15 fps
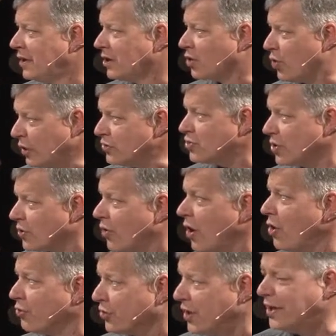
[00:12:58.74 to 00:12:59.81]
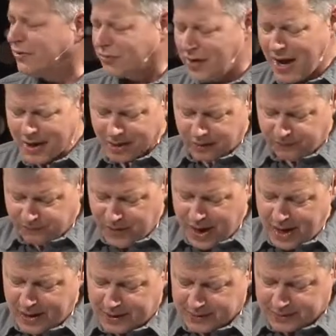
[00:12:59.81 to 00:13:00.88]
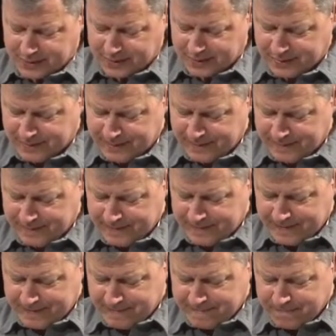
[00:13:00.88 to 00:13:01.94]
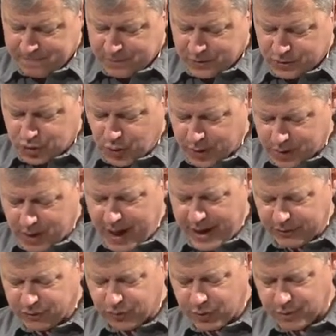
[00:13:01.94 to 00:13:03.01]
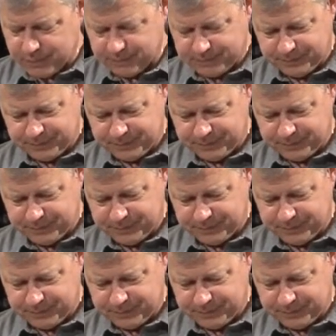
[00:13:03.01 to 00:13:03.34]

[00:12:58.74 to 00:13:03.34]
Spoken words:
Christian growth is not confined to a classroom.